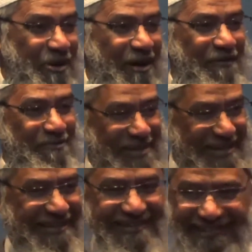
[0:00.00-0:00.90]
dua for me.
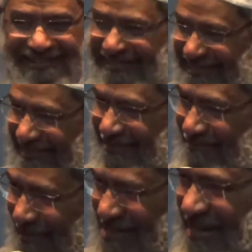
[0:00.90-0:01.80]

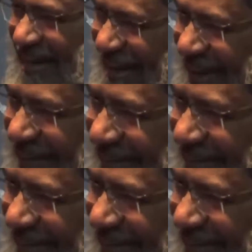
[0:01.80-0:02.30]
MashaAllah.